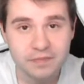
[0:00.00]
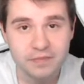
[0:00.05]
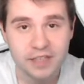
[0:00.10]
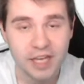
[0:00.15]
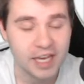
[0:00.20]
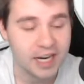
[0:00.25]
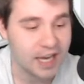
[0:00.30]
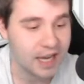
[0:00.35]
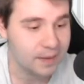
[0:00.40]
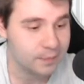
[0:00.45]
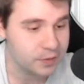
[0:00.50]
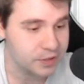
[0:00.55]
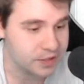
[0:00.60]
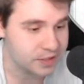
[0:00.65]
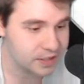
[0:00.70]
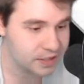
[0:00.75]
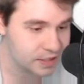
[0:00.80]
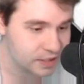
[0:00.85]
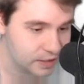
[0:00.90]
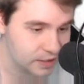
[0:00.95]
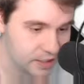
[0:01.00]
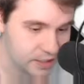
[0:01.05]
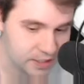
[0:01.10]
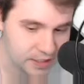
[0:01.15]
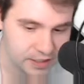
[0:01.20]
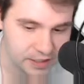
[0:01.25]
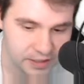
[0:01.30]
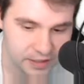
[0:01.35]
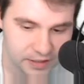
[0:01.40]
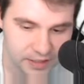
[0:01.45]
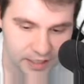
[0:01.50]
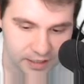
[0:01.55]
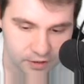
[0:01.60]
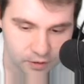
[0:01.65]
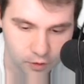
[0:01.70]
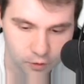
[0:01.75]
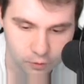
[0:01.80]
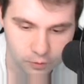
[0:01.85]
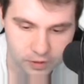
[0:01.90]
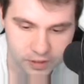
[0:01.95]
That happens. Listen, that
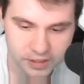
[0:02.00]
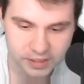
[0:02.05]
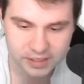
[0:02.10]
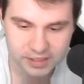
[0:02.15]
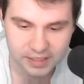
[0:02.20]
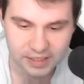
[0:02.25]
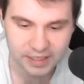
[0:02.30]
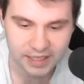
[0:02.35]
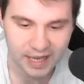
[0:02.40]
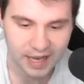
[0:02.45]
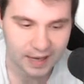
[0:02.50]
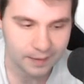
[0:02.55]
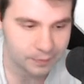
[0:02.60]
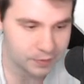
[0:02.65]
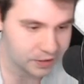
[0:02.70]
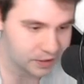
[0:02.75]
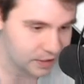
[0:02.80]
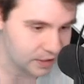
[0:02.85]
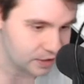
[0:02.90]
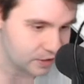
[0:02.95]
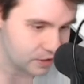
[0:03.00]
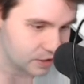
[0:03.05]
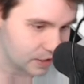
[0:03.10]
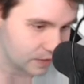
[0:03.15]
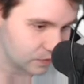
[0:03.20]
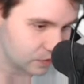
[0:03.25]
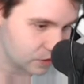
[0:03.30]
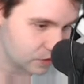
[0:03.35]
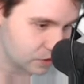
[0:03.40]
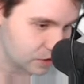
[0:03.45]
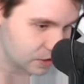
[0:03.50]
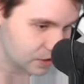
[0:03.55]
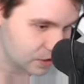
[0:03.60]
always can happen, and you just have to